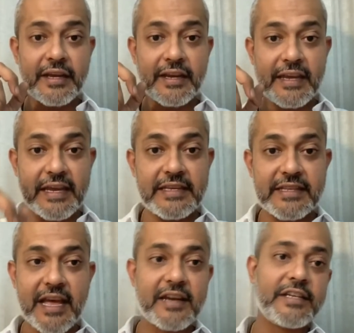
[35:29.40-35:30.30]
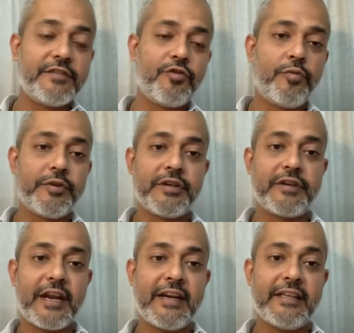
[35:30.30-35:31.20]
his narrative open
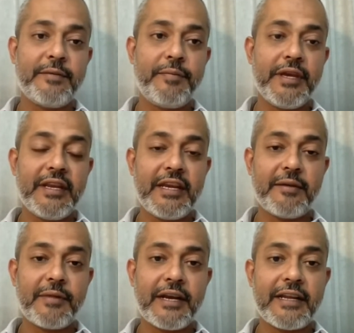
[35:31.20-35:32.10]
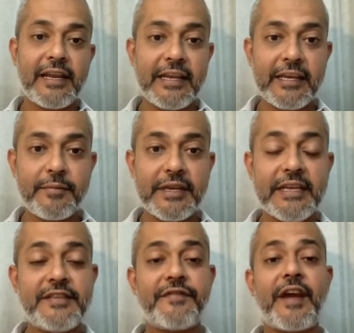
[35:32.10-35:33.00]
right at the beginning by telling him
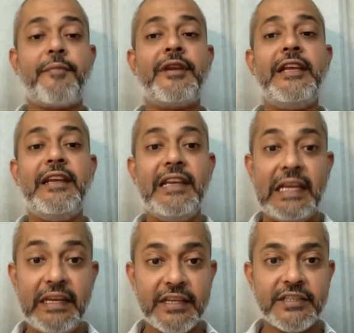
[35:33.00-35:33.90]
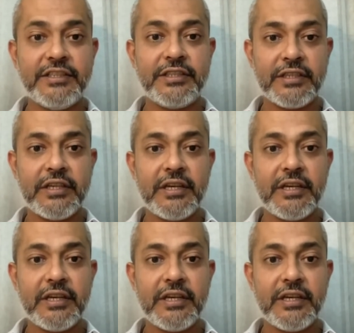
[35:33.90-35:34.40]
his family lineage